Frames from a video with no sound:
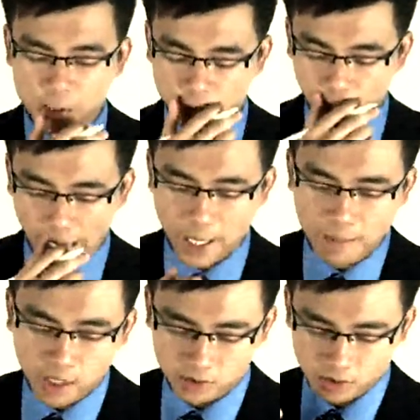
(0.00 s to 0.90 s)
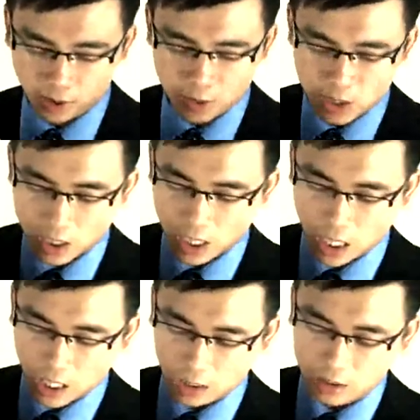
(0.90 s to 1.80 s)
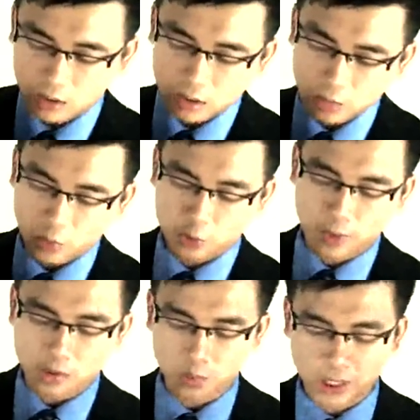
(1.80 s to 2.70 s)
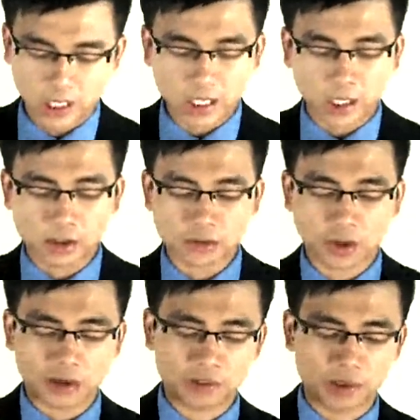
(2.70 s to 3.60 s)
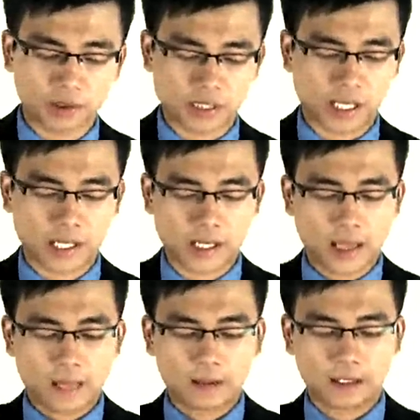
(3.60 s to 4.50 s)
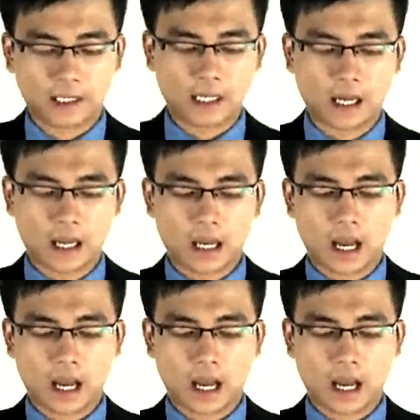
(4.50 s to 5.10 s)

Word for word: It's to be 8 marks, so which means we are going to have looked at the